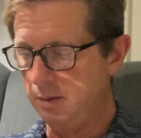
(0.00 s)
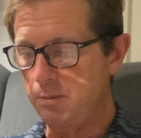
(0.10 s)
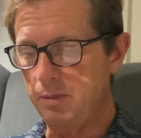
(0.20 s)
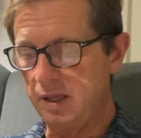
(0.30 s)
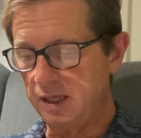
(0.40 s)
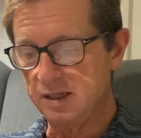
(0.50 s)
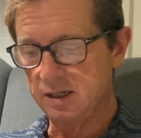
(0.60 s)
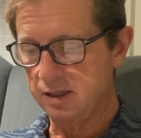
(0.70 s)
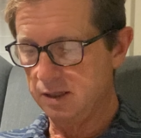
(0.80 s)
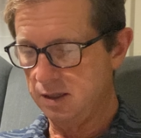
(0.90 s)
Meek
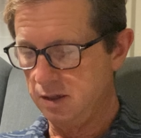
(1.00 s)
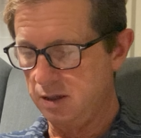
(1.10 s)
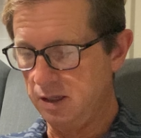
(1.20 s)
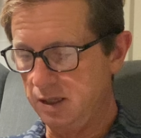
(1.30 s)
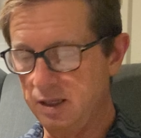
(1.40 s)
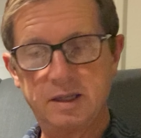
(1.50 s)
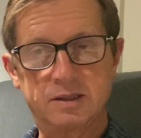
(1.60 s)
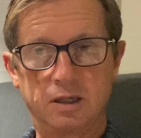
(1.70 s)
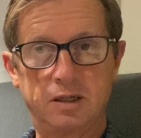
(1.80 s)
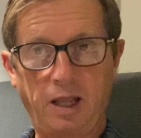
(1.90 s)
is
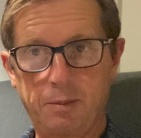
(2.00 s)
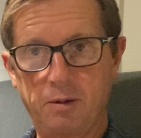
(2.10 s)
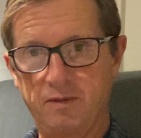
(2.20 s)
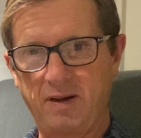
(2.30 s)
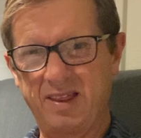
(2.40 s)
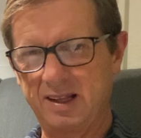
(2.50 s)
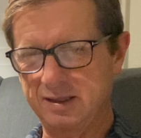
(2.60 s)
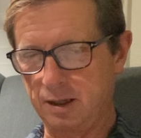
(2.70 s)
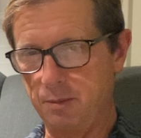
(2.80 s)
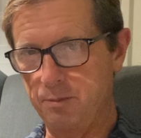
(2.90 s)
a type of I think it's
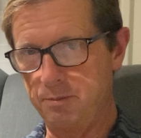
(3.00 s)
like a